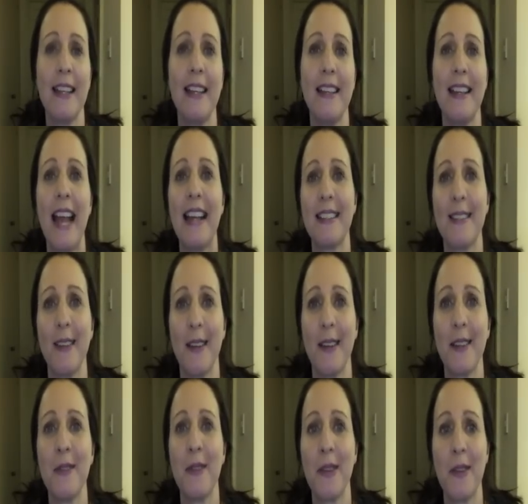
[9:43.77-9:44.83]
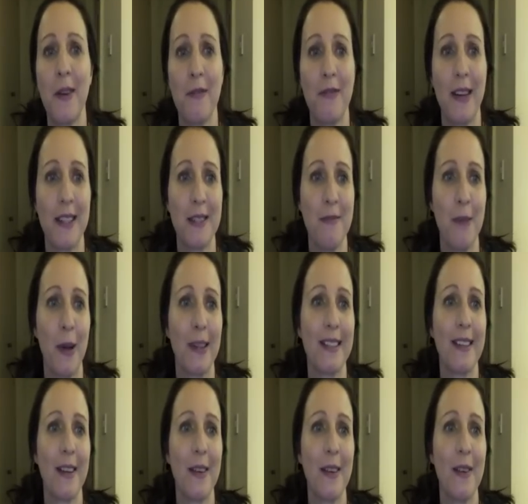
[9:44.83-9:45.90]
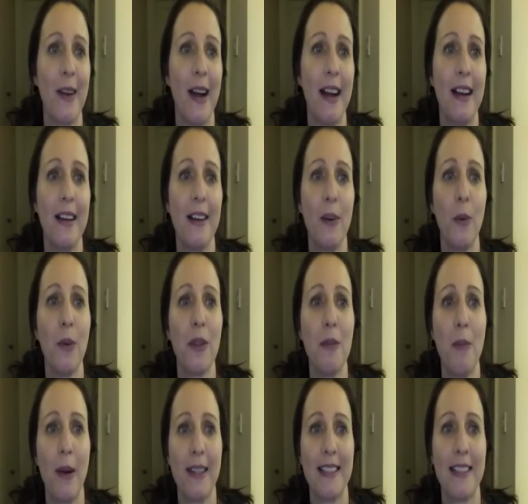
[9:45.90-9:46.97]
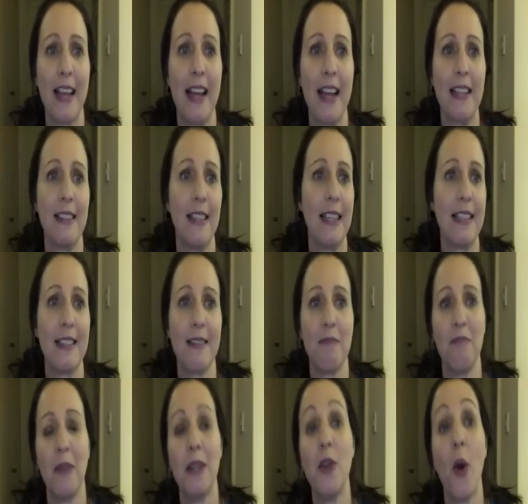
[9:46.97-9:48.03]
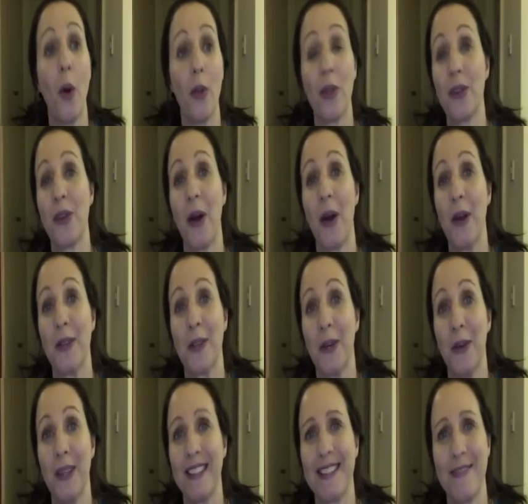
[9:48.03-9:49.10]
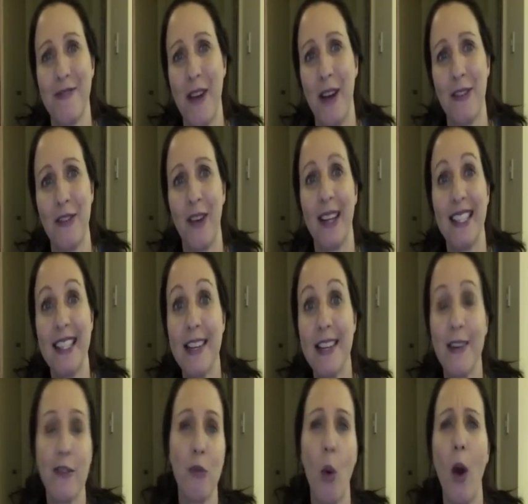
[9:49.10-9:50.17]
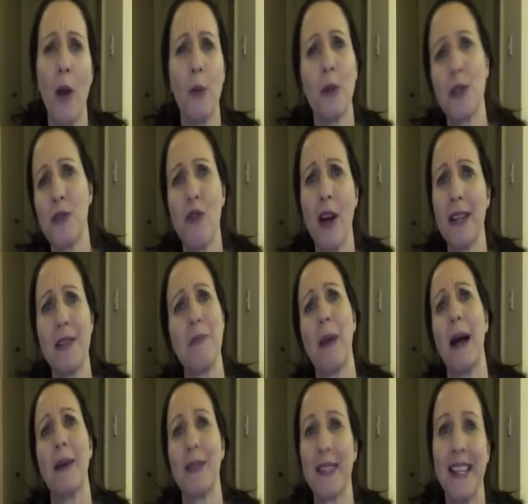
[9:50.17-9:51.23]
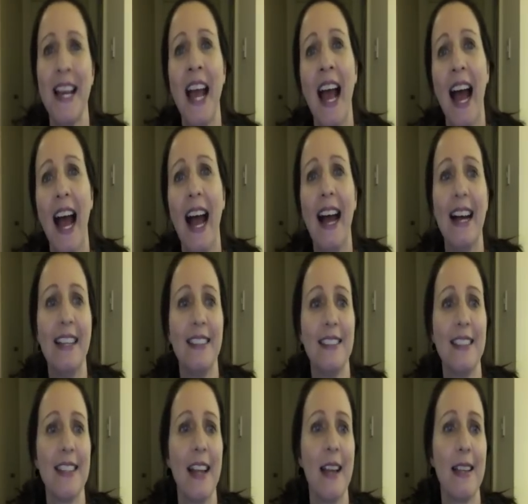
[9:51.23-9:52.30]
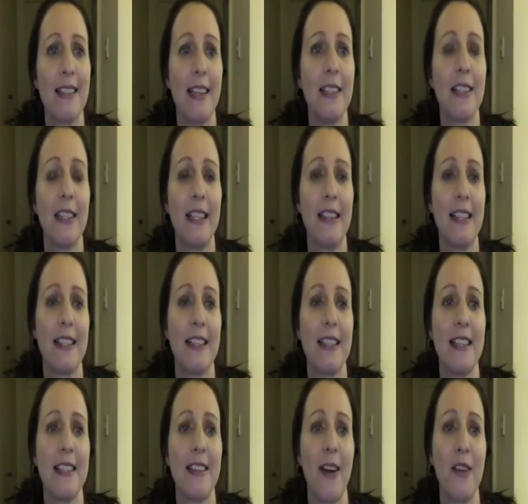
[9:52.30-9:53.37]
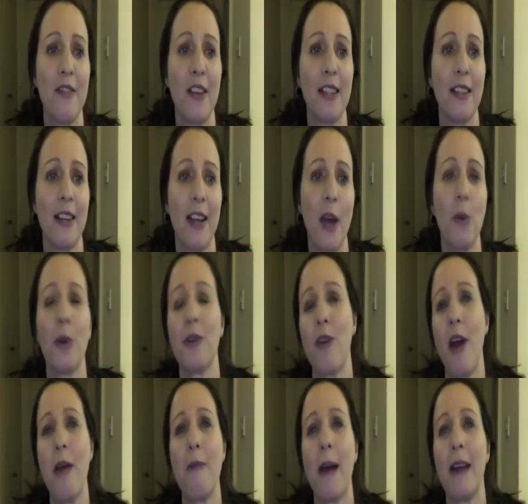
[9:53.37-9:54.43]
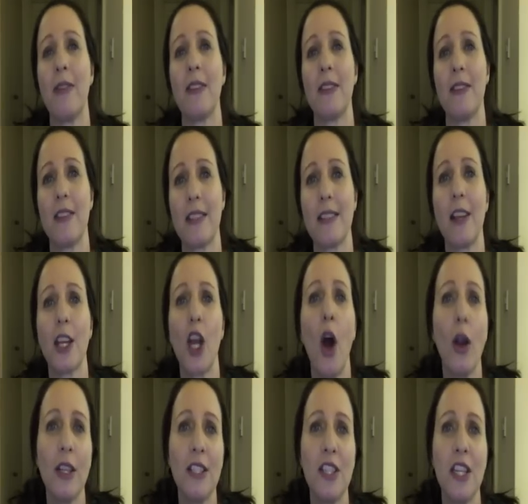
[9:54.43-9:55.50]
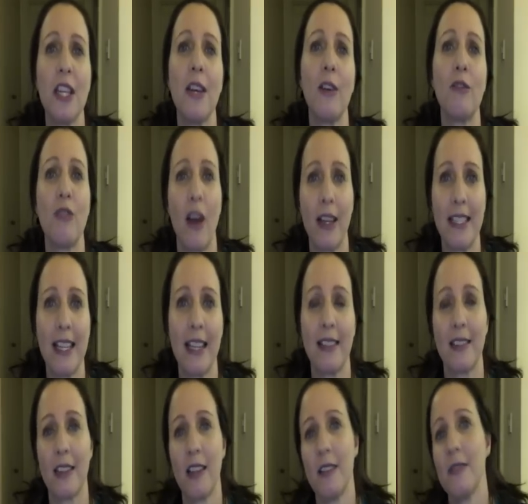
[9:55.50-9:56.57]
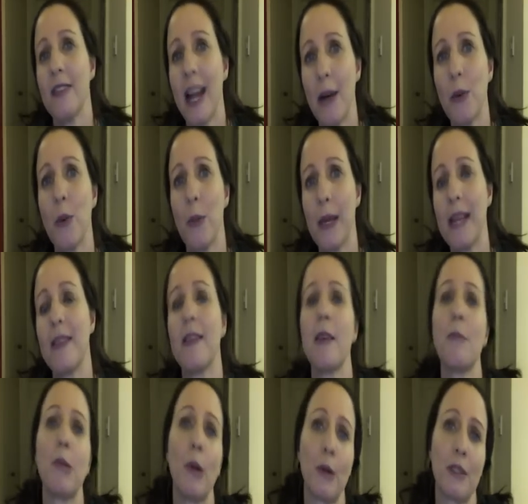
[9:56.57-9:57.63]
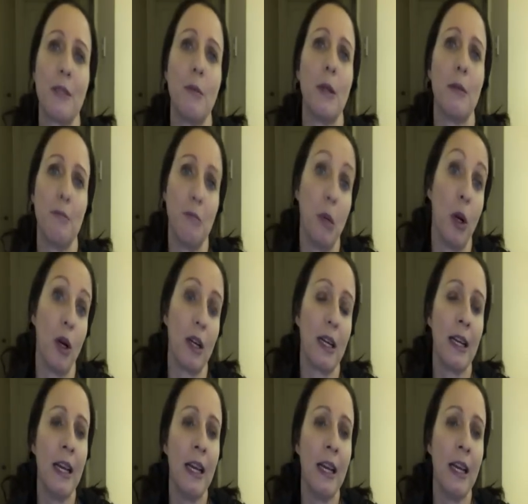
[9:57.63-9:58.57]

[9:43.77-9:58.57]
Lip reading: get started with a non-fiction book. So author mindset is not the title, it's a rough idea of what I want to write about. And essentially this is, I feel like I want to write about the psychology of writing. So that will be the approximate book.